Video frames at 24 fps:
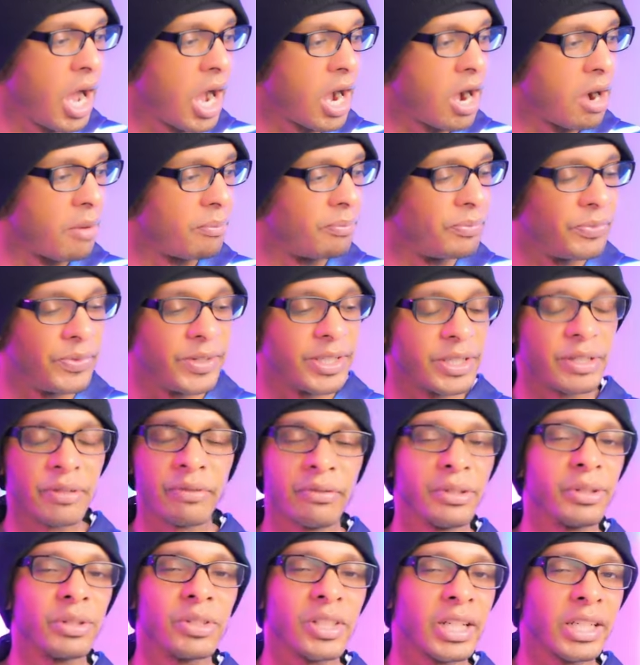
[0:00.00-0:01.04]
Um, this
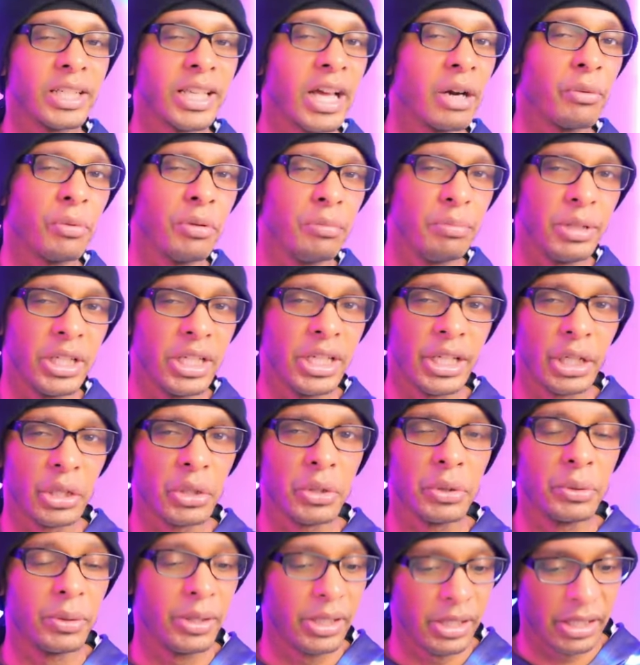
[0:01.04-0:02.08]
feels like that would be
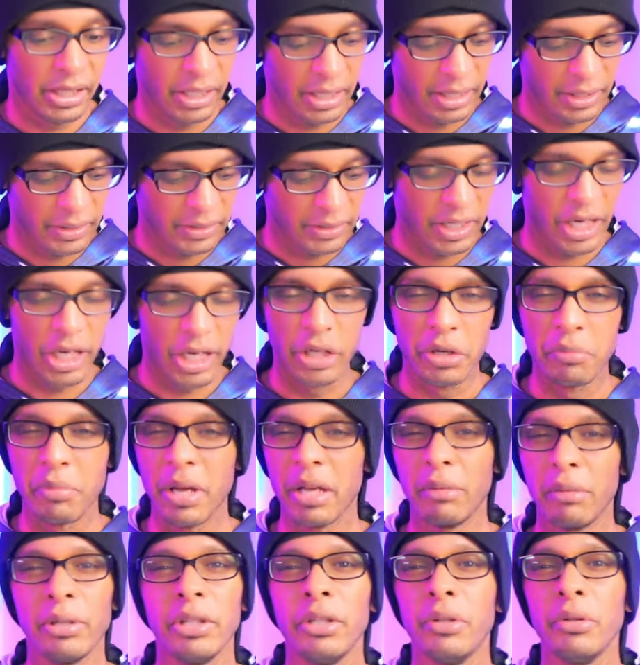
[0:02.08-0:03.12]
included in this, and you
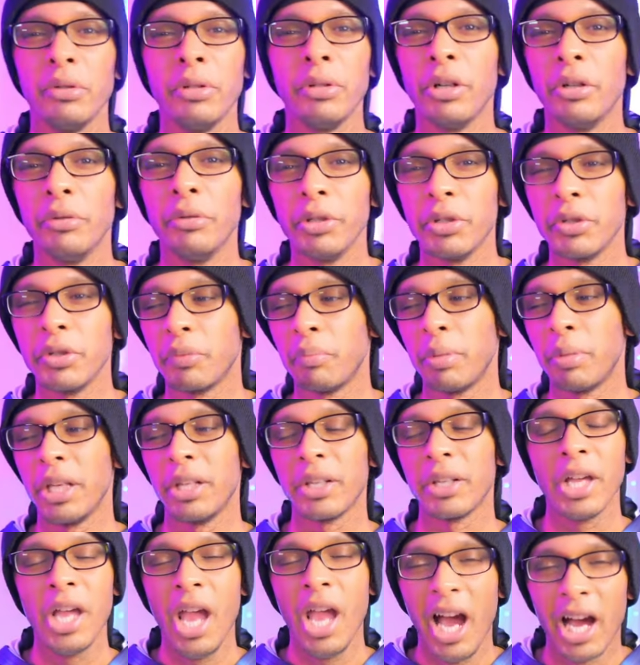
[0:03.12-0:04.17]
maybe, you know, you
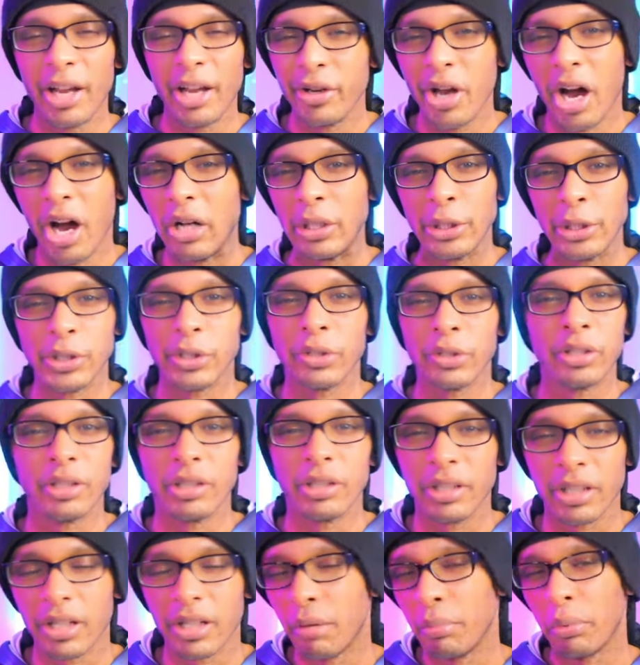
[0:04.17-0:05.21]
spent a dollar
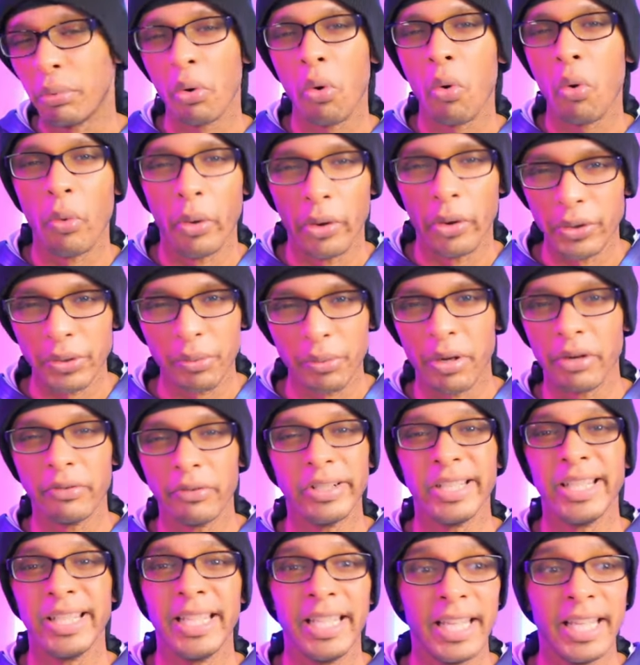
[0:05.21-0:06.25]
or a couple quarters or
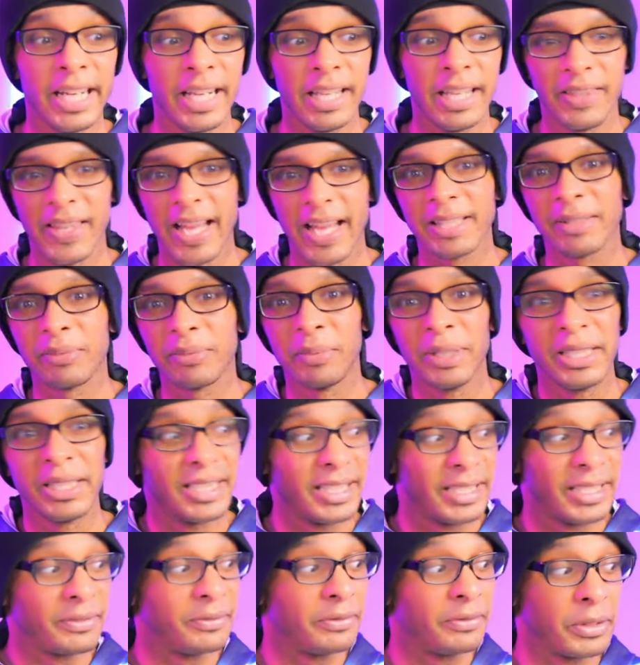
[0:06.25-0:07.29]
wherever to get it. That's what
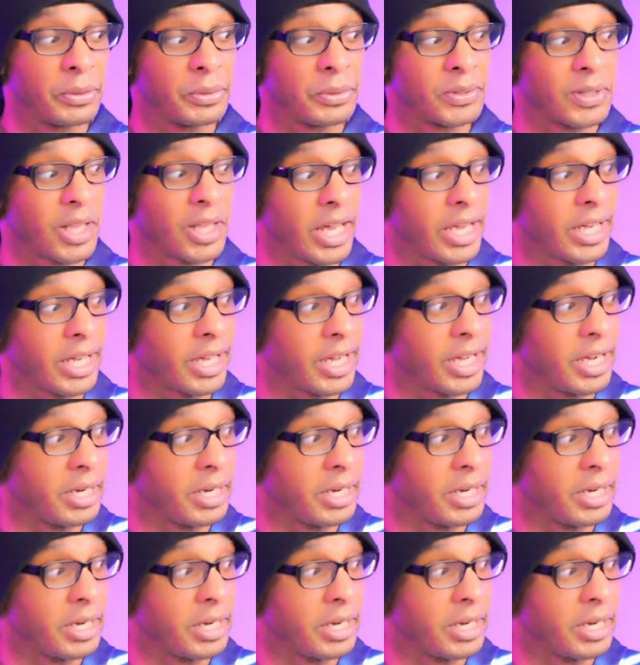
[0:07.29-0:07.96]
this feels like.